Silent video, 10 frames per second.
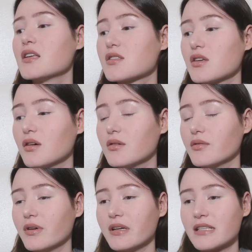
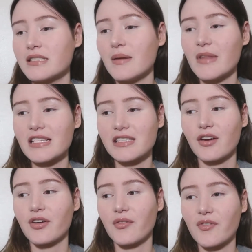So it's I'm not
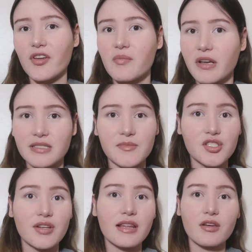scared for them because I'm
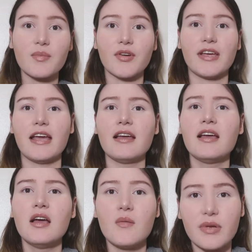sure that they'll be
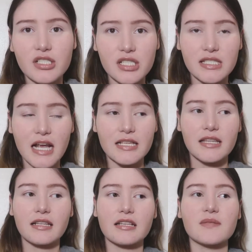okay. But it's just sad to
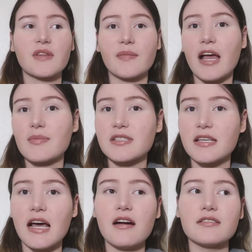think that something might happen to
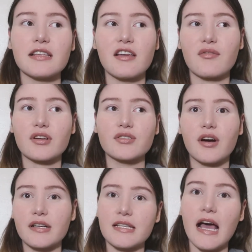the house that they worked so
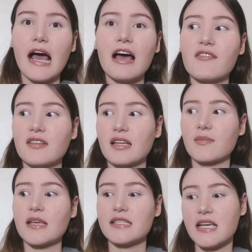hard to have and
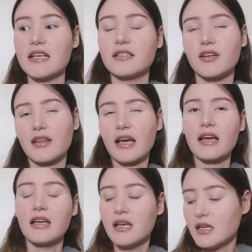like maintain and all
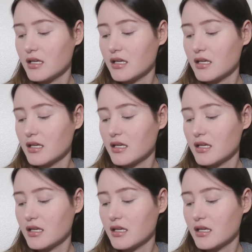that.